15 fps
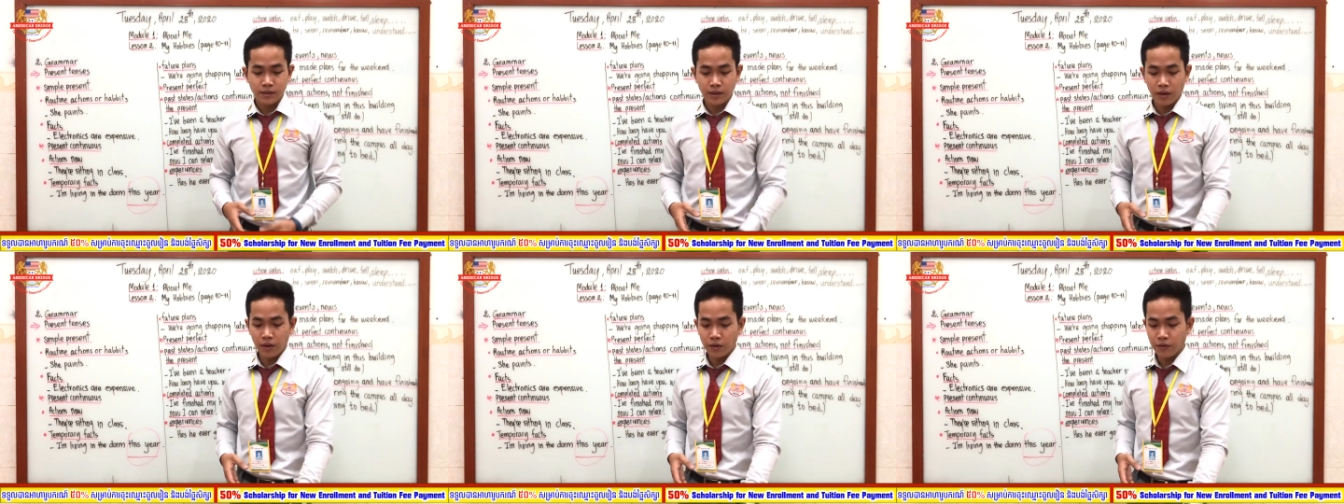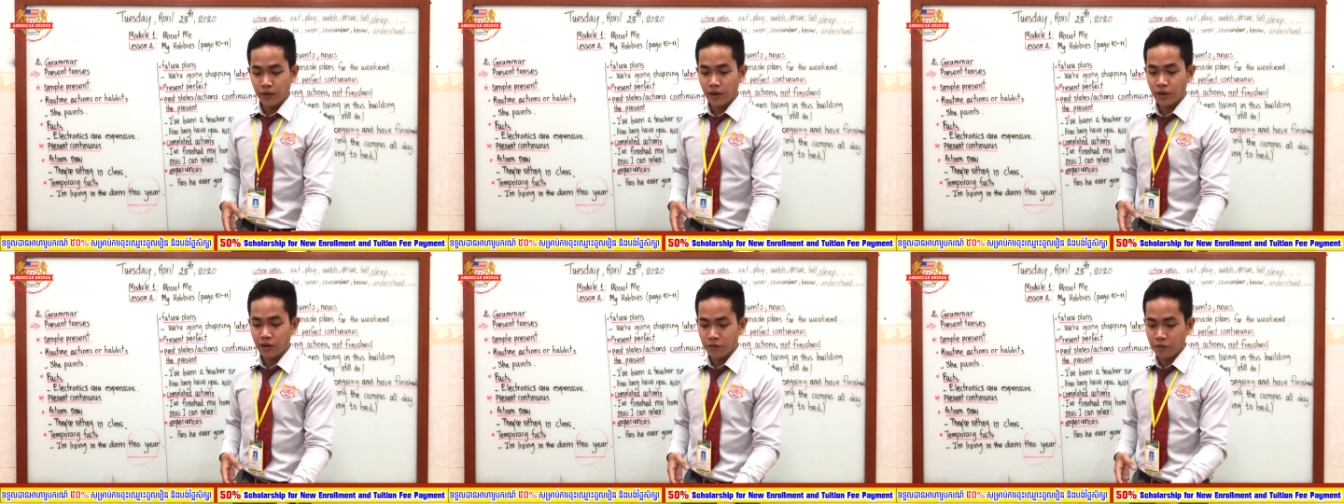so
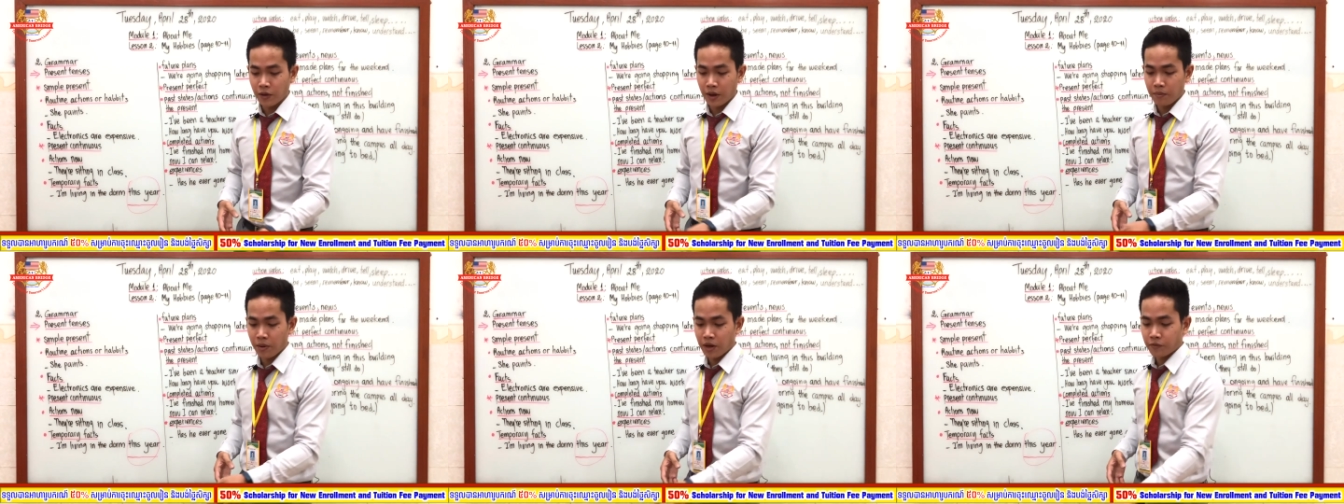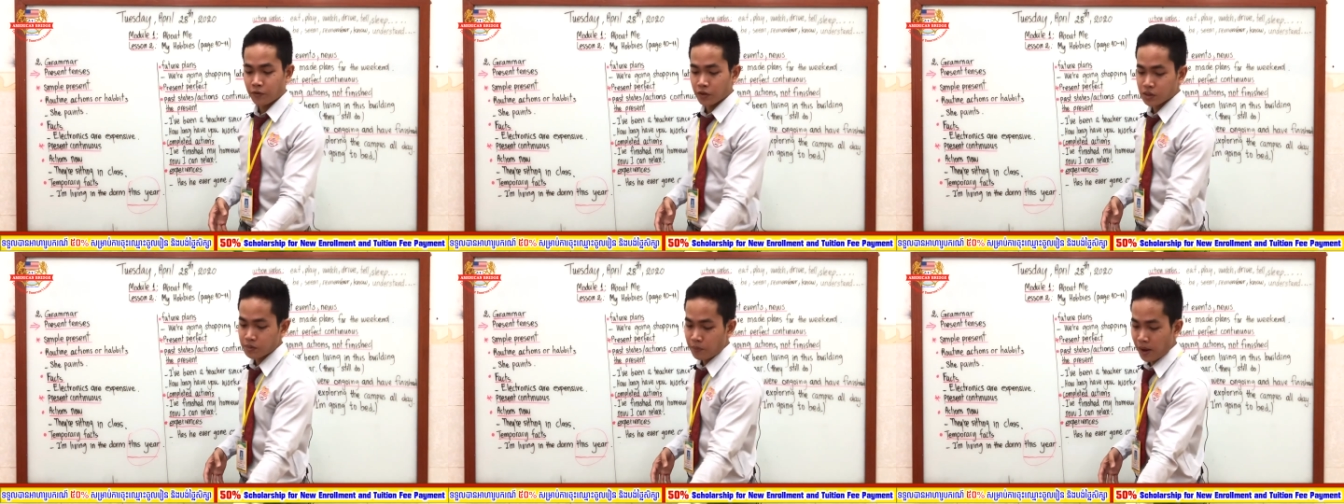thank you very much
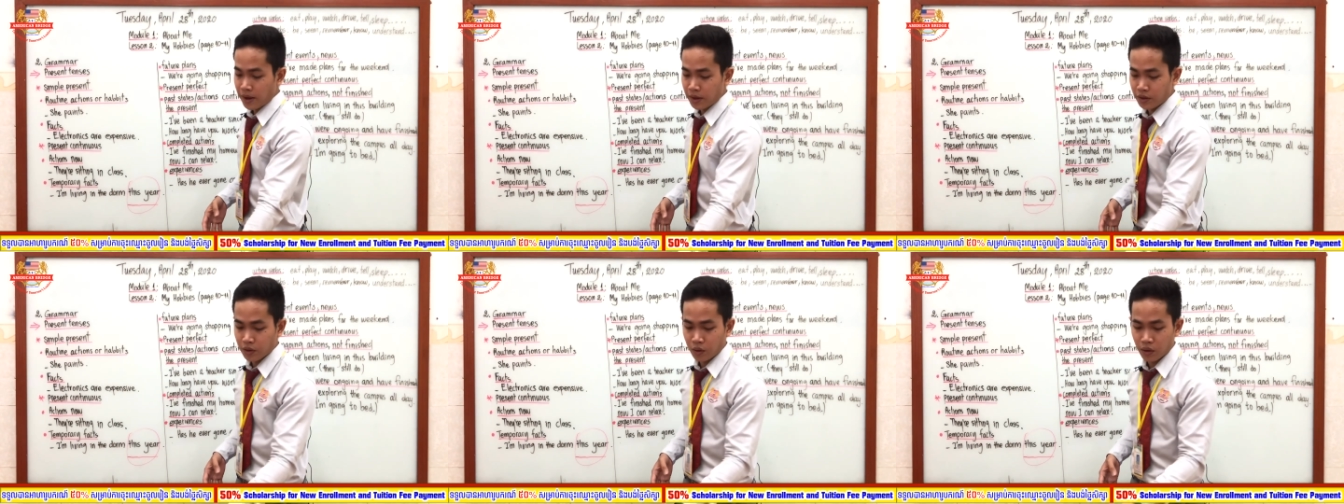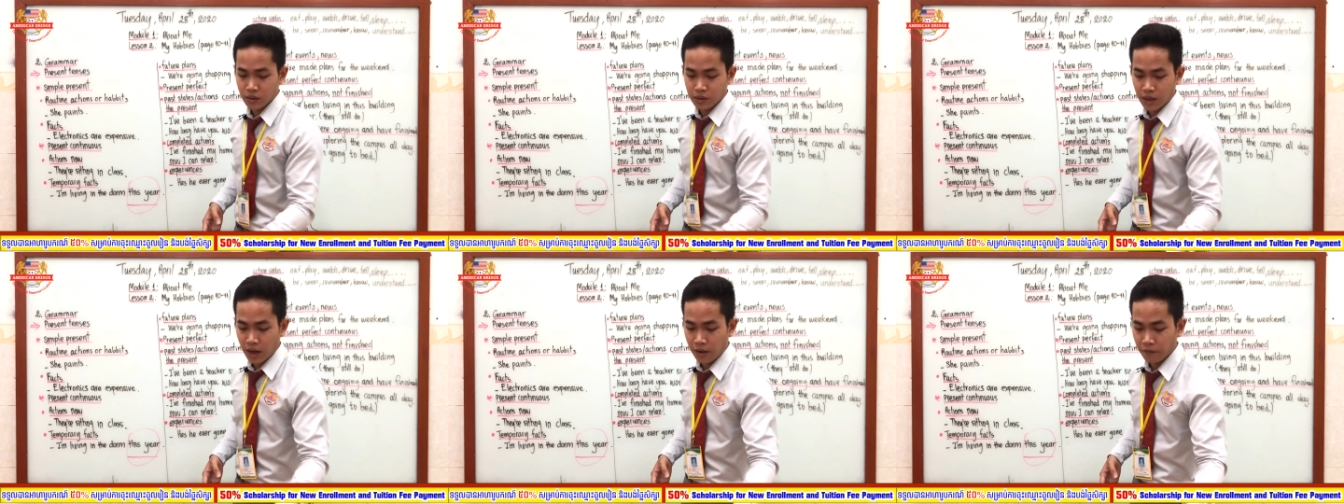for spending
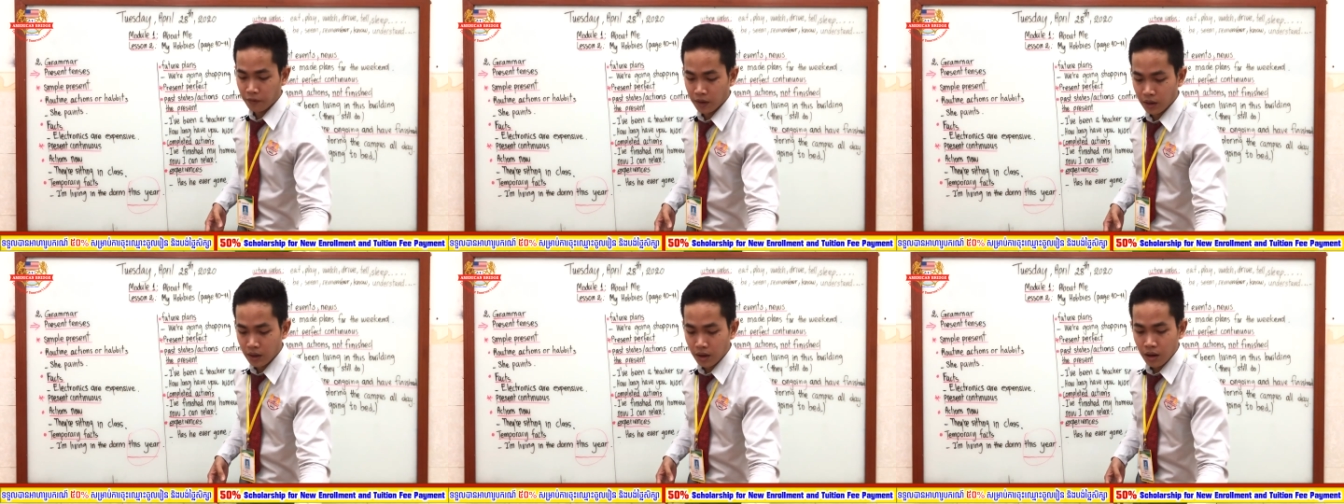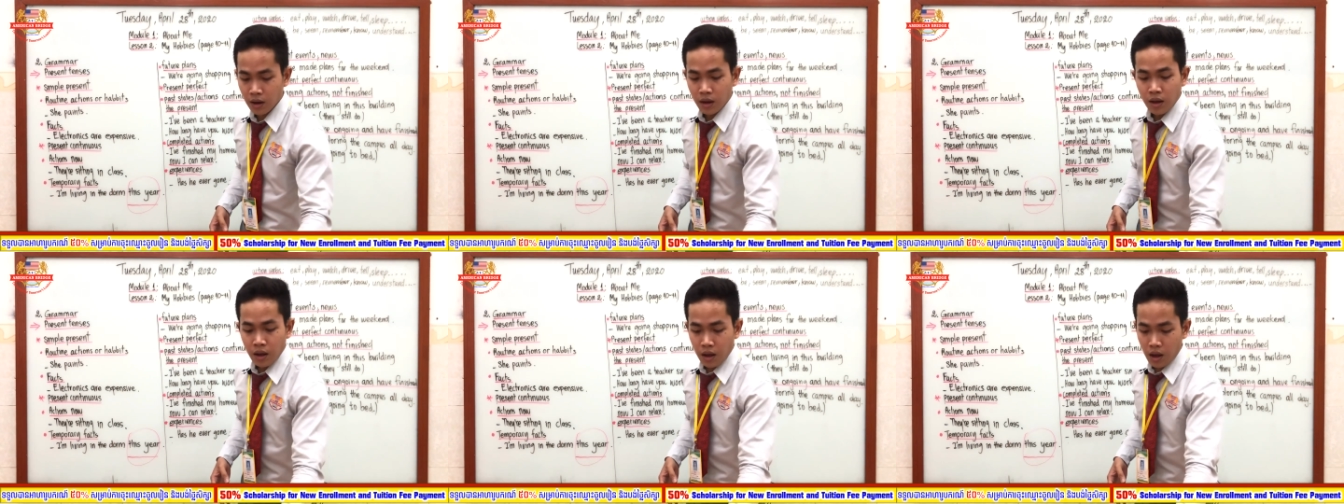your time with
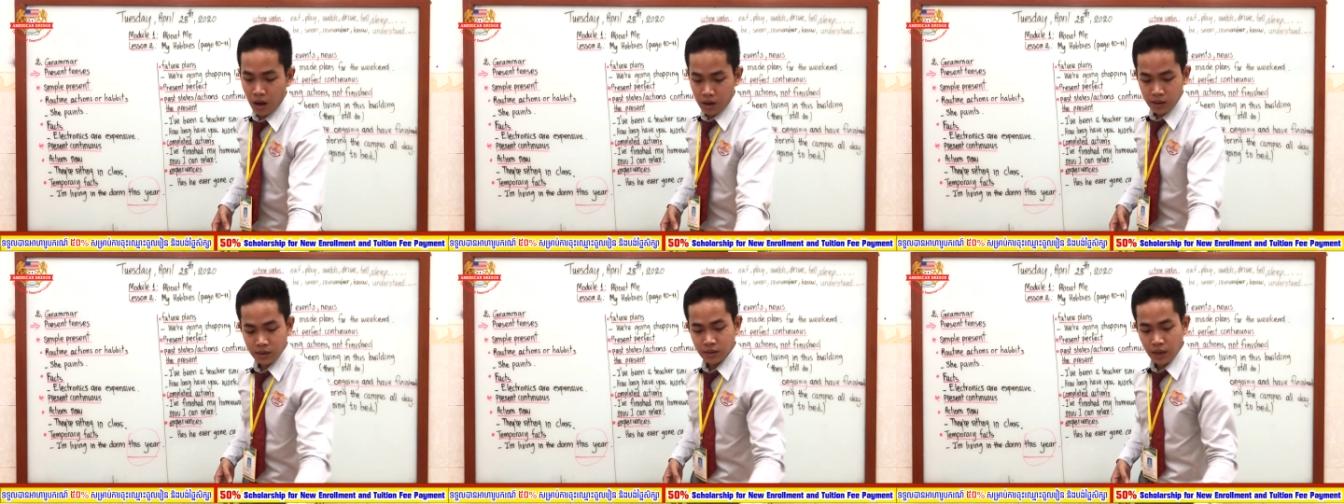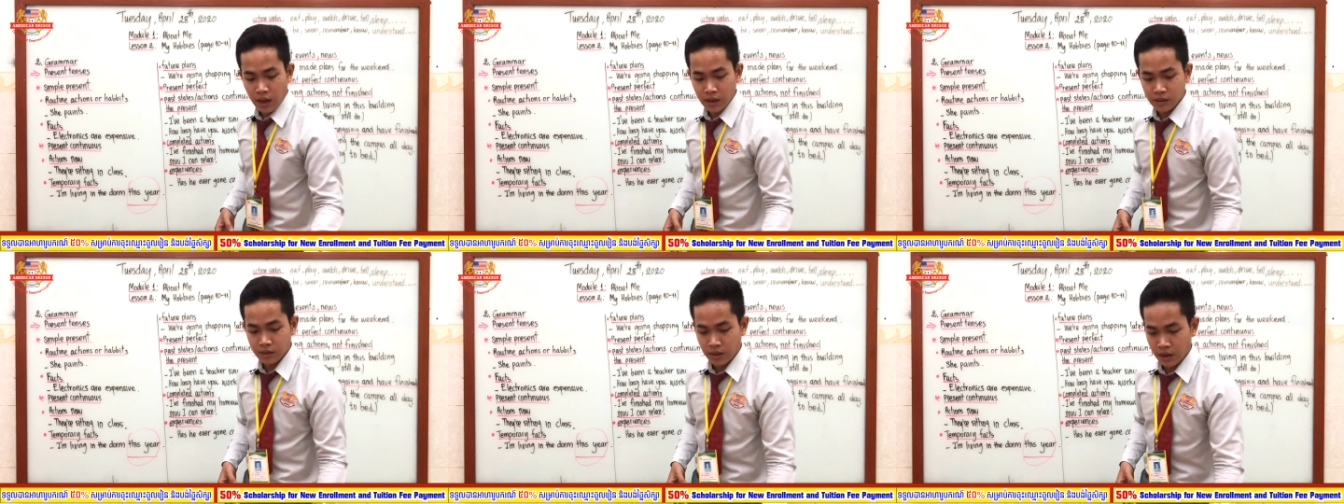us
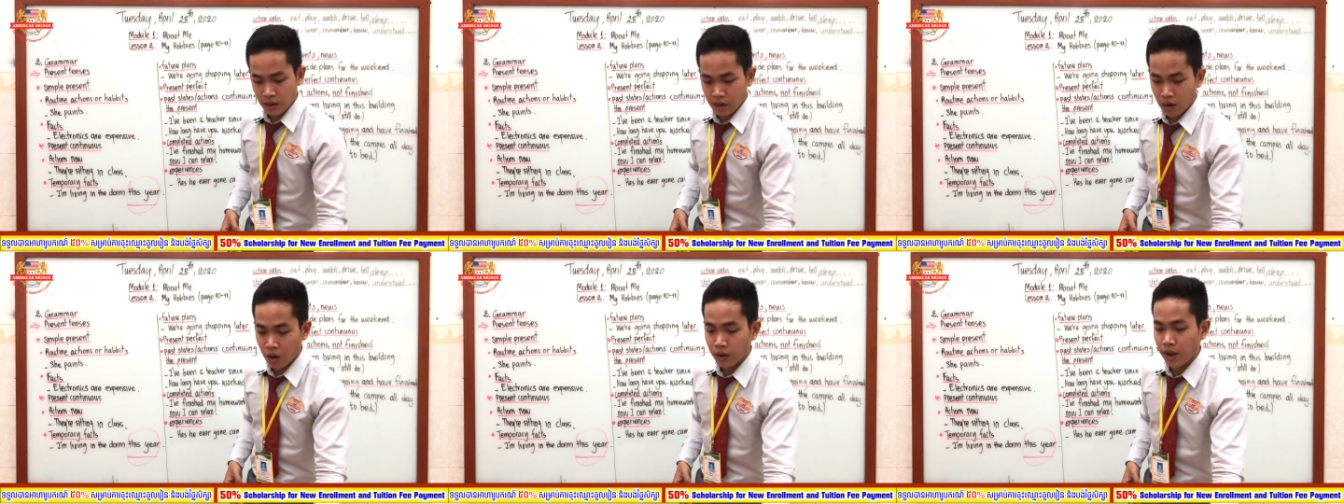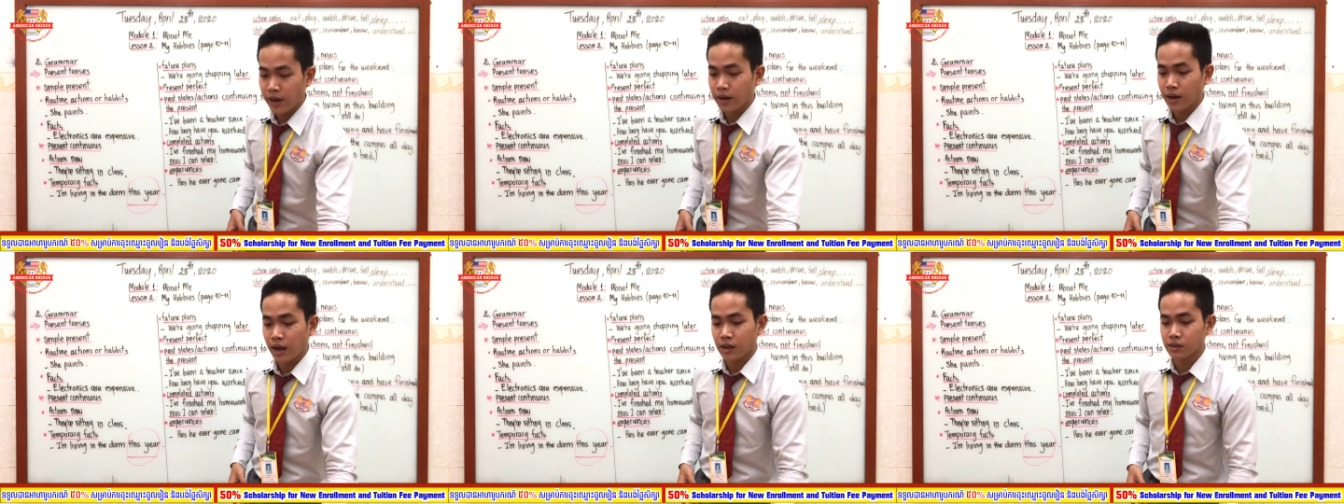as the
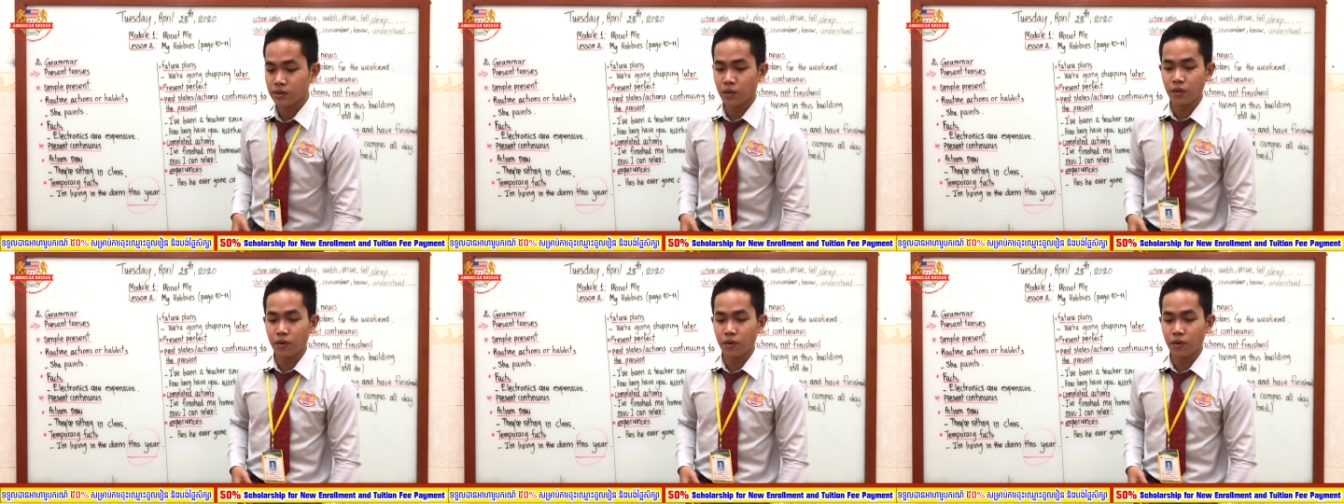online class.